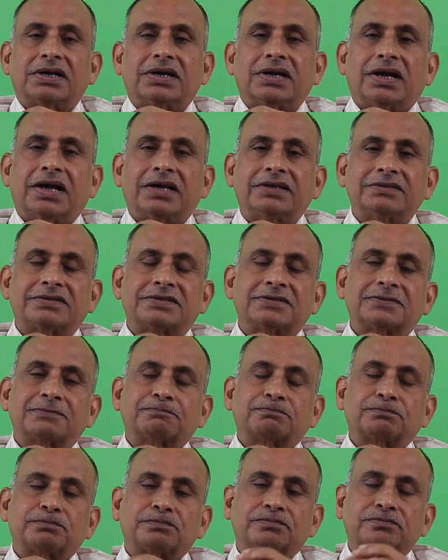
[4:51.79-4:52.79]
Hence,
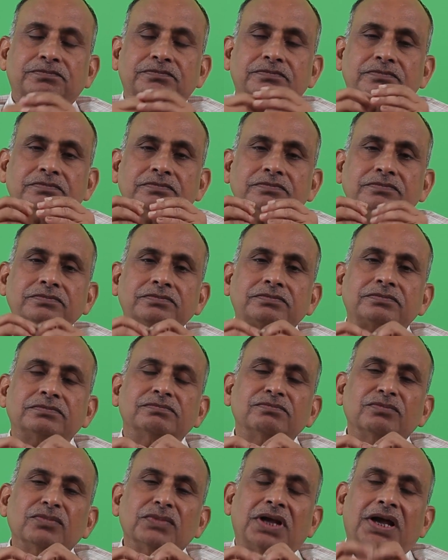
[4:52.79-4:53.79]

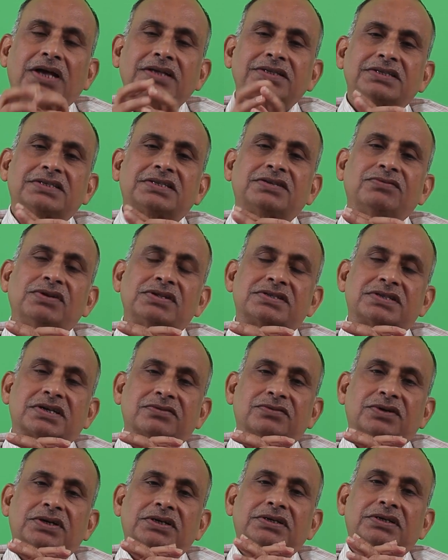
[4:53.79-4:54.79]
as a civil
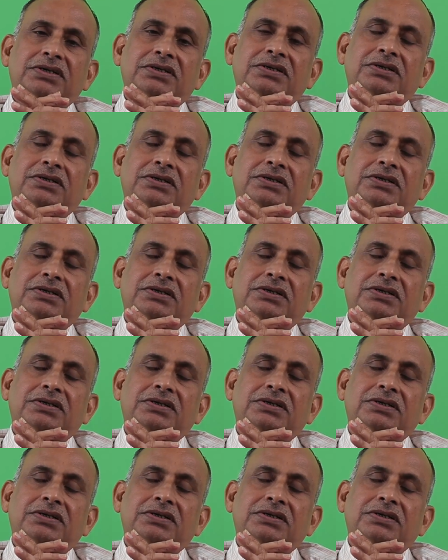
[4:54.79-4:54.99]
servant,